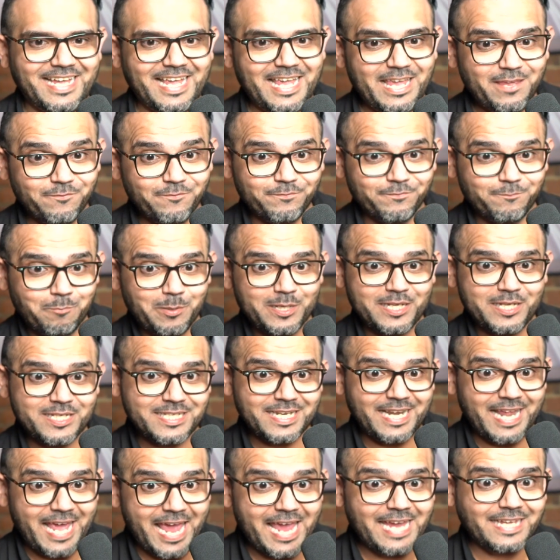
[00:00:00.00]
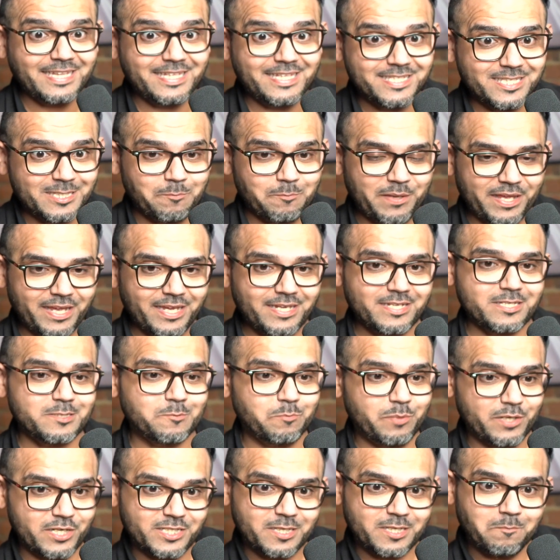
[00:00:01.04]
if person A disappears,
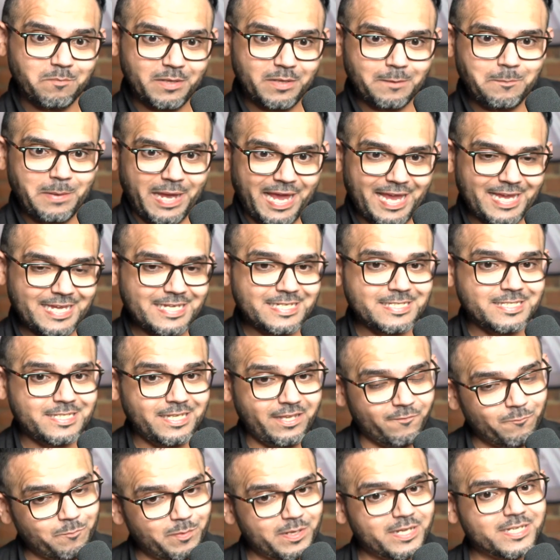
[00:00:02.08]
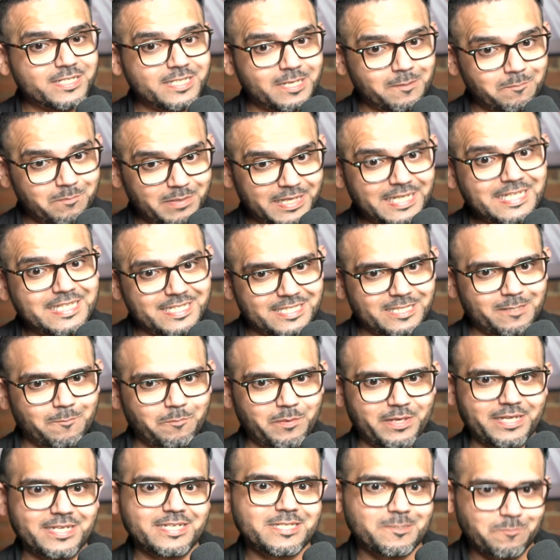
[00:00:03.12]
person B pays. If person B
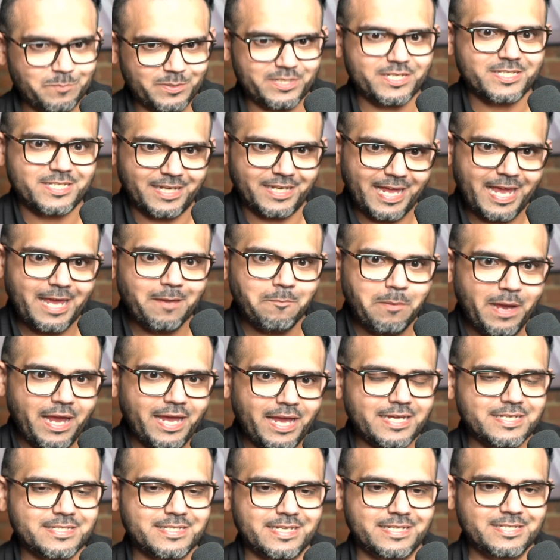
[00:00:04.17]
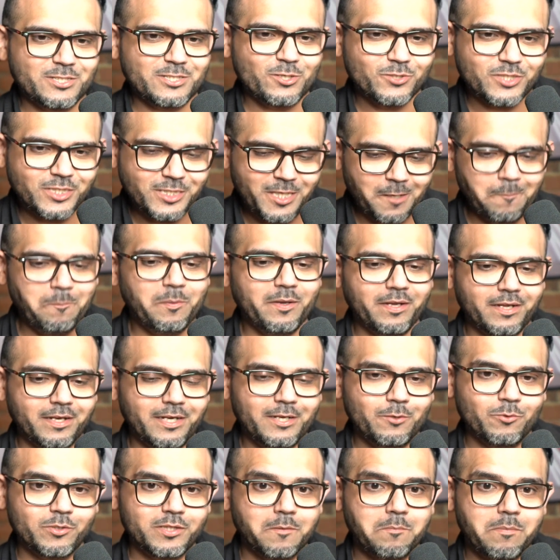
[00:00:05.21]
disappears, person A pays. And so
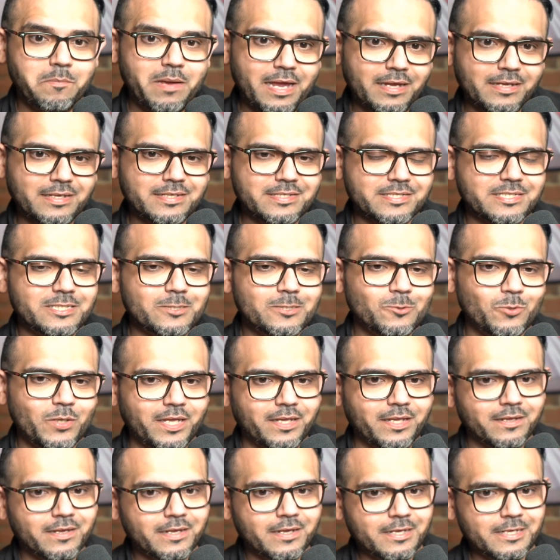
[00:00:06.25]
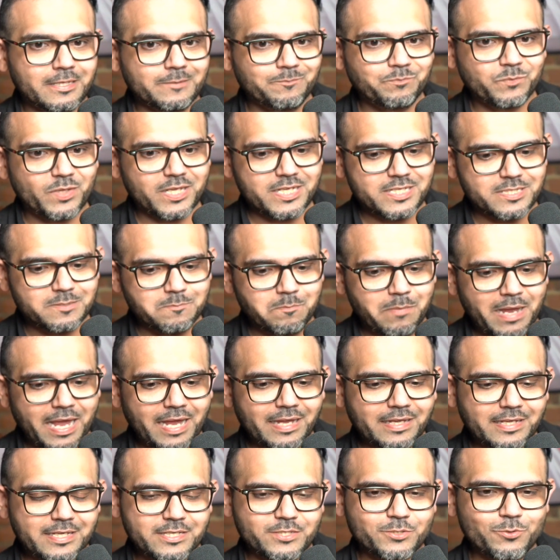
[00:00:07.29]
typically what the bank is doing is
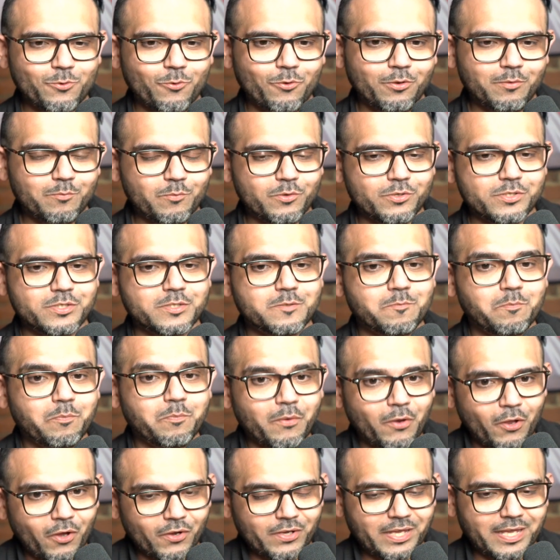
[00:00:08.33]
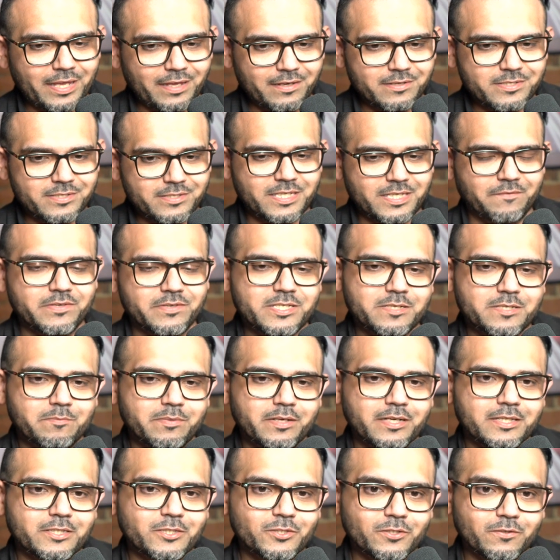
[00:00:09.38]
bank is almost blocking a
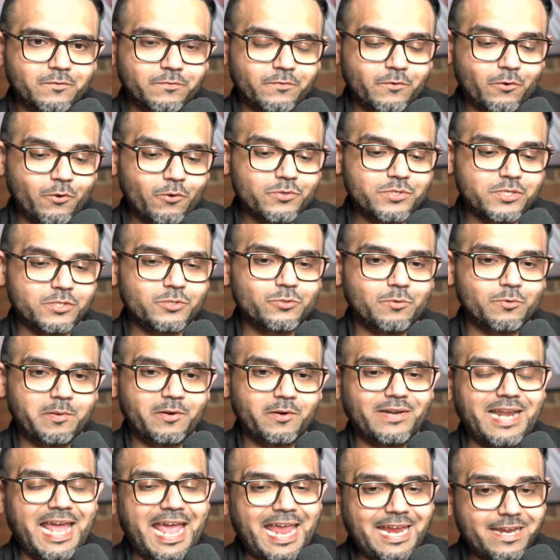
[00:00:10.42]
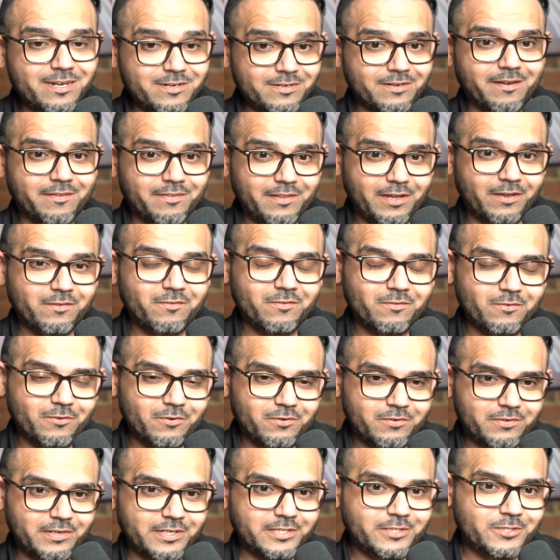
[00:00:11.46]
serviceability of closer to about
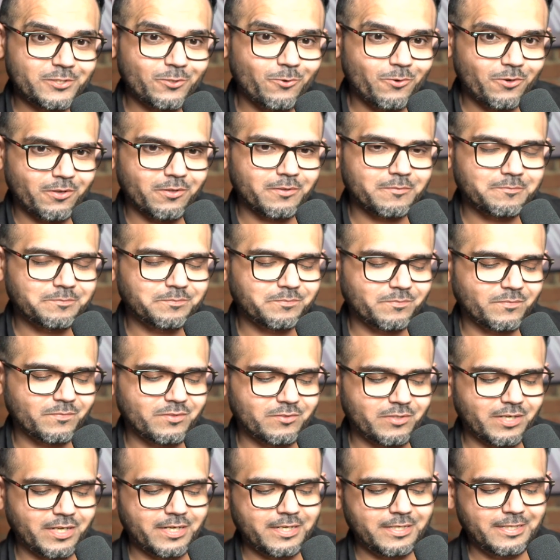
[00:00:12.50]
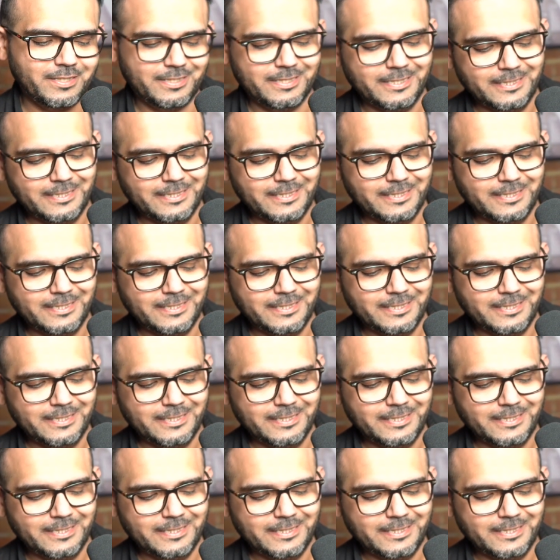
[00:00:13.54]
$800,000 in total, right?